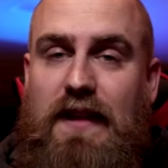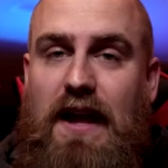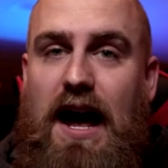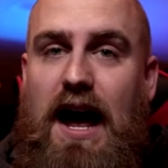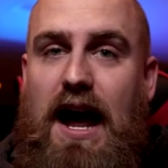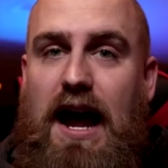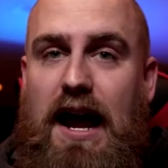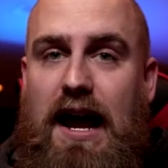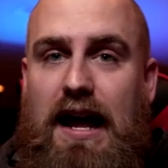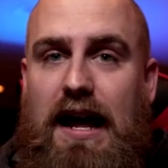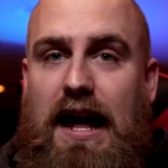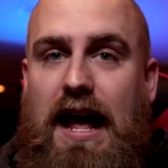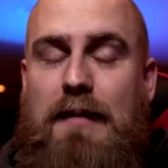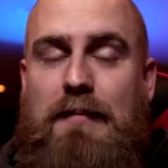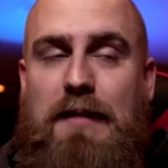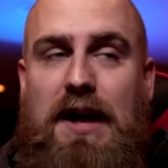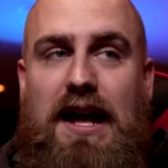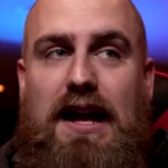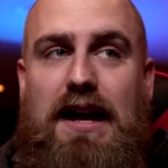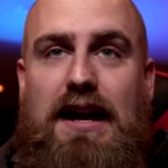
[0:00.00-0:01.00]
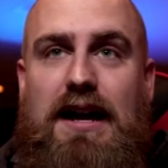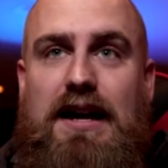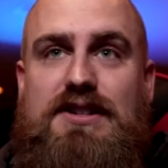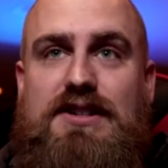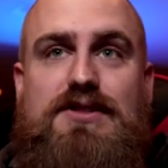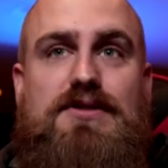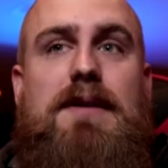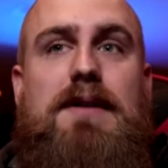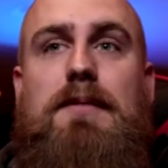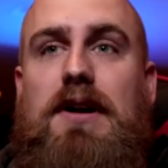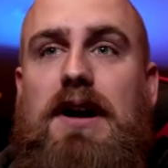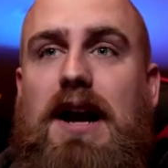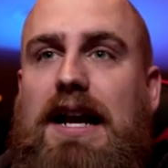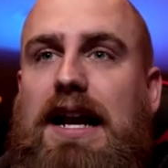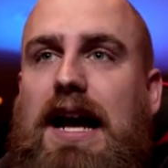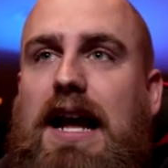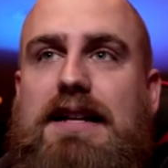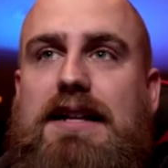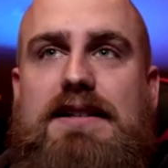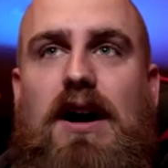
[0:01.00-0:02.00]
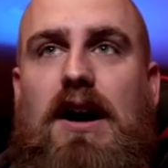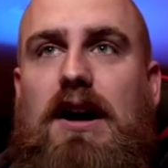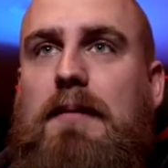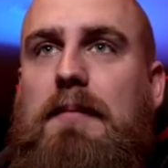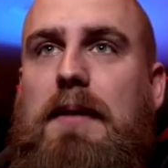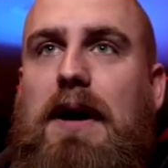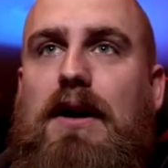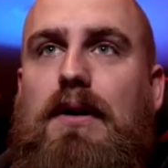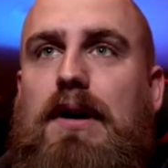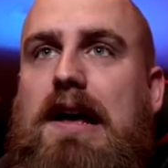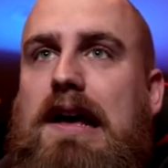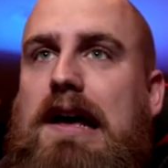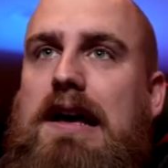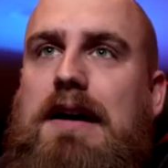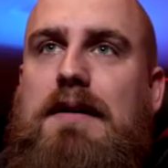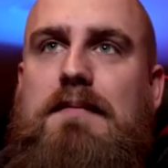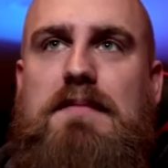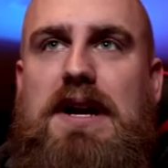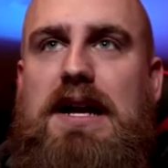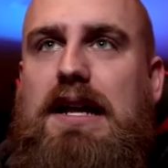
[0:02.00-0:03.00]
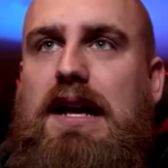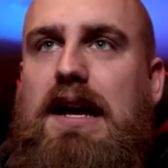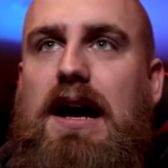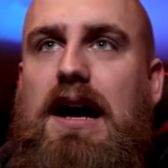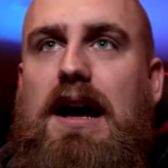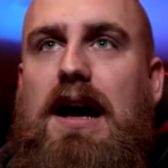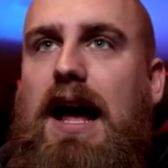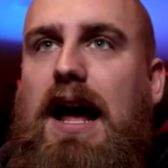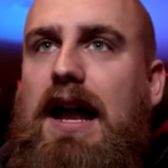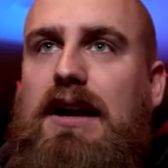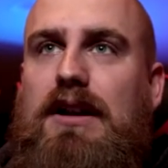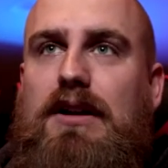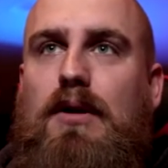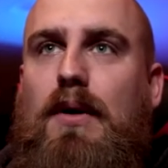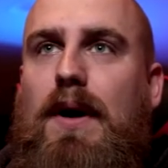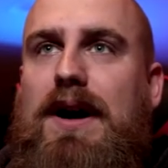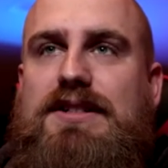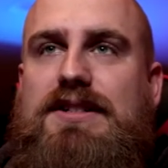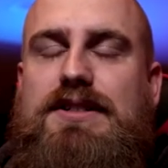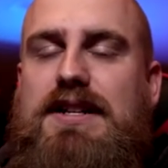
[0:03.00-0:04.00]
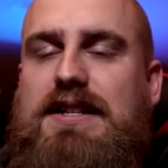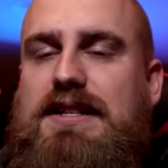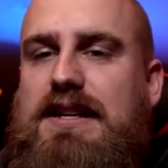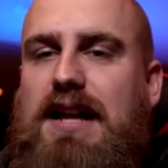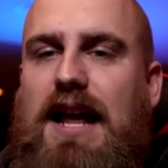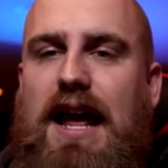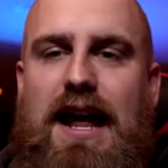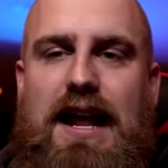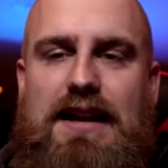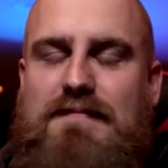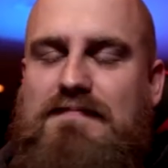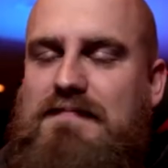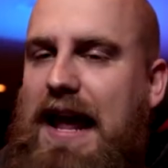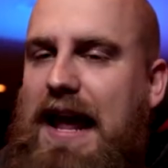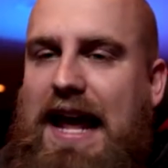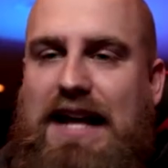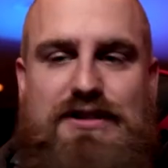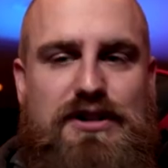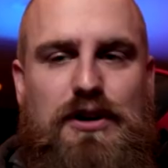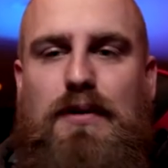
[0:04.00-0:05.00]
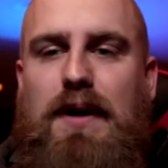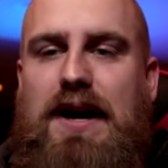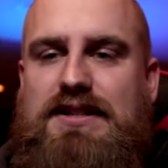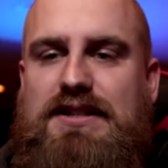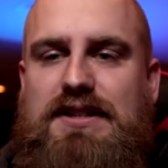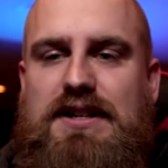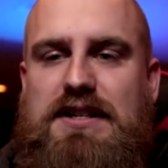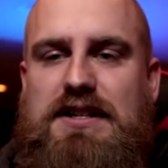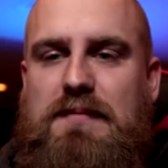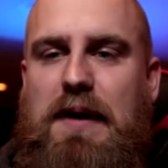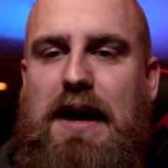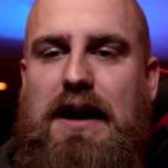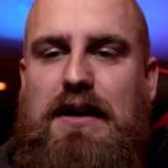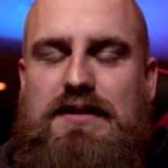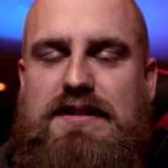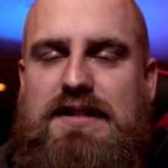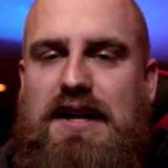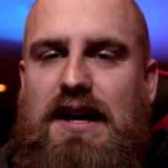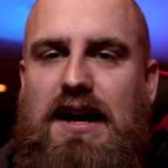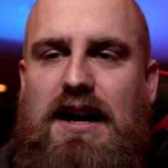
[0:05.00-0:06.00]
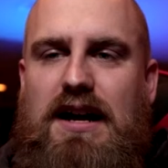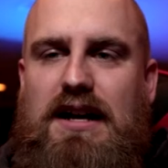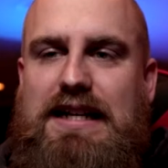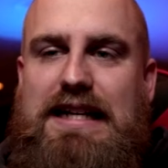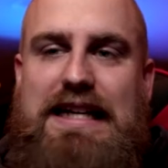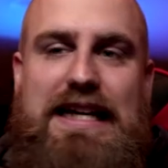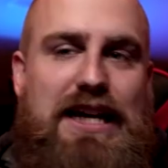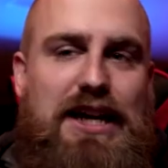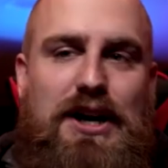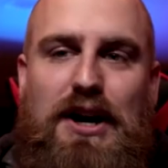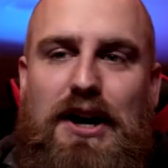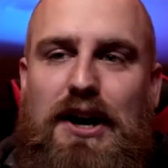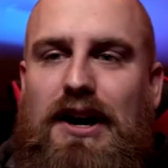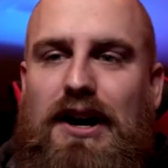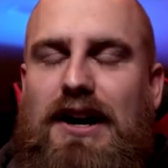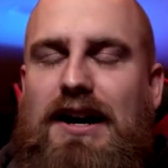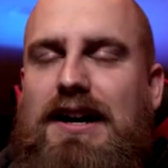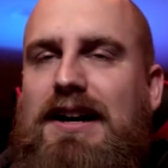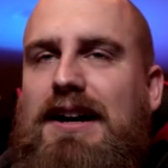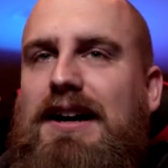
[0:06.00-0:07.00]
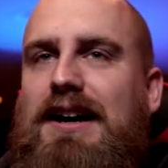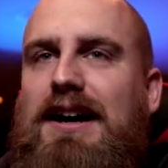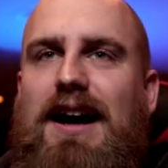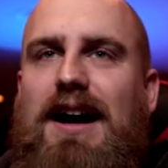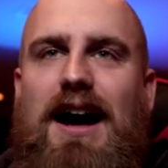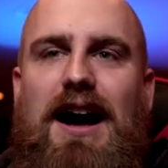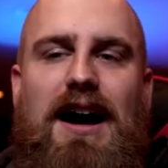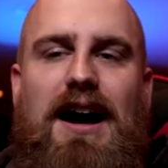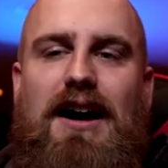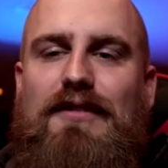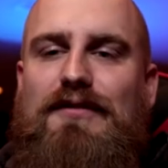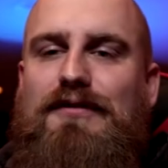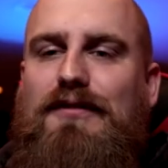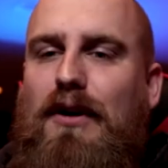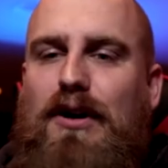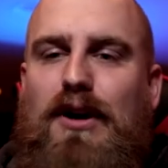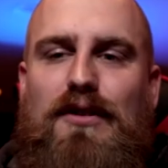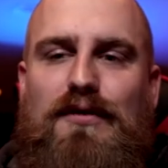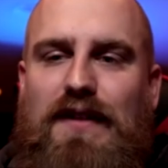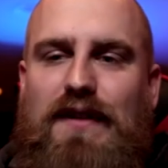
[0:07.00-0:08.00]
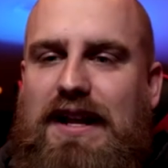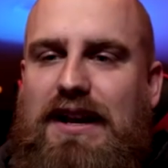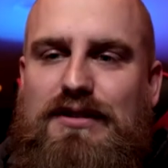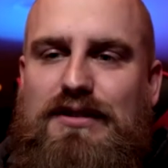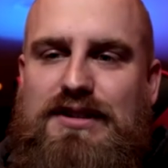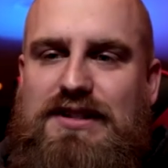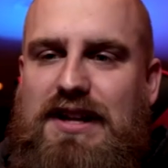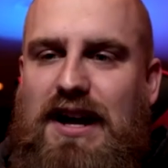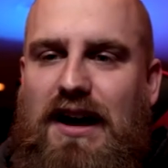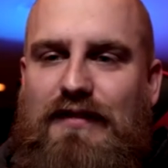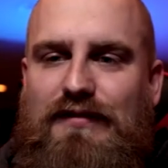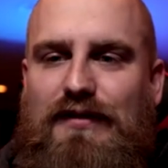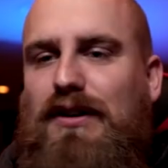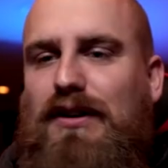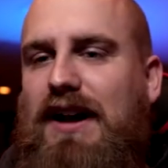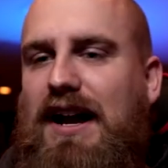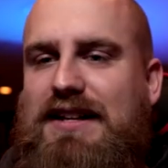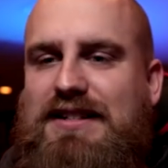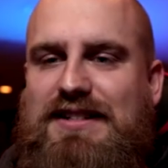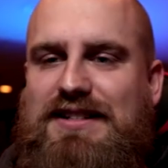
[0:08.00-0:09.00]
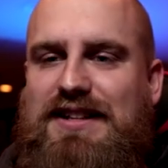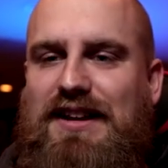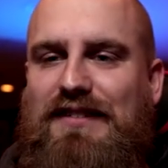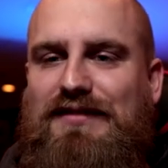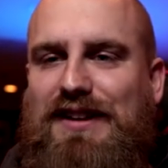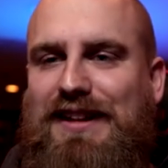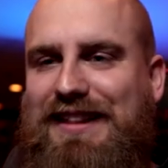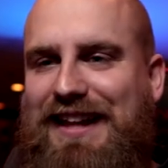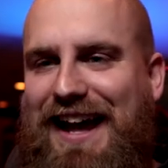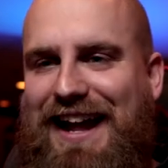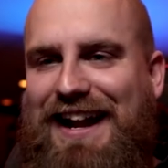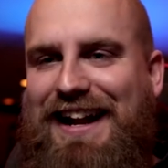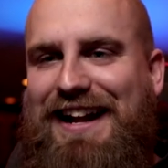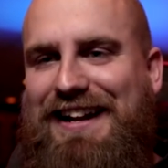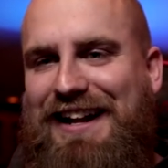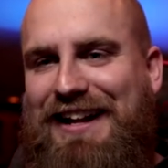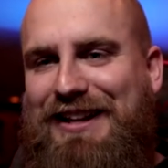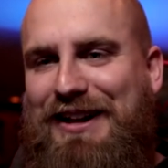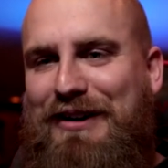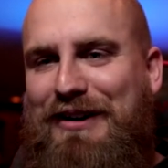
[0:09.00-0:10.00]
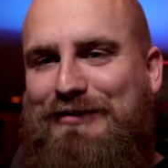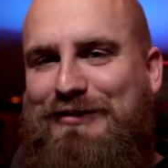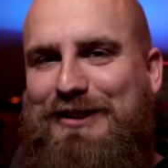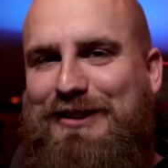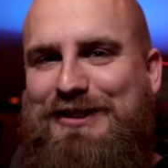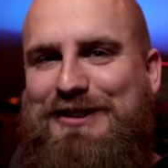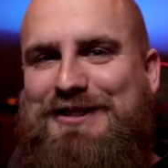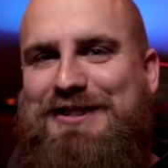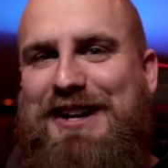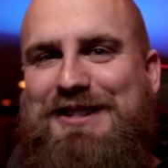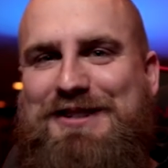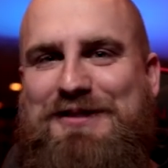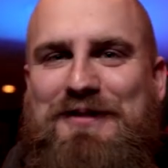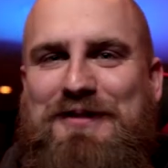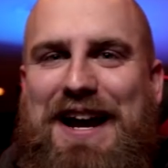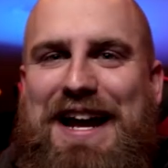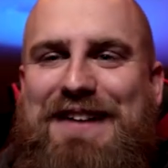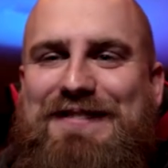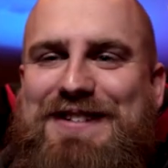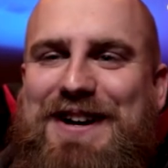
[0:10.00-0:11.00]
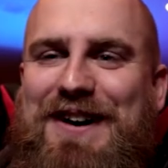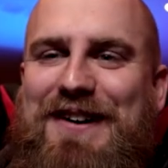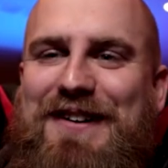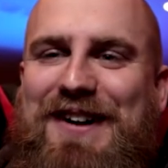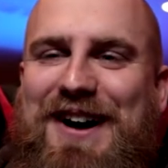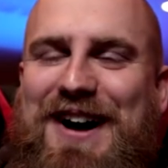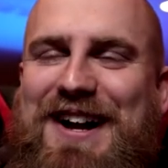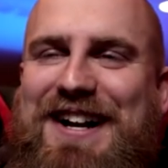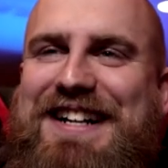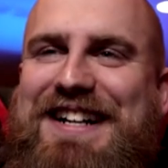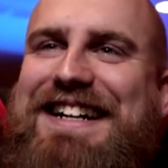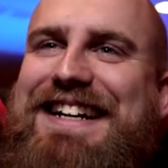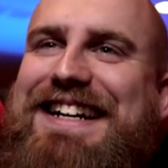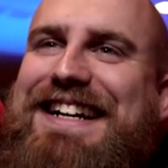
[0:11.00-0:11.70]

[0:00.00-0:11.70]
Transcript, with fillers: I am a uh, streamer. I kind of talk about media and question and answer questions about uh, gear, uh, photo, video stuff, all kinds of stuff like that. Hello, everyone. There's tons of waves going on.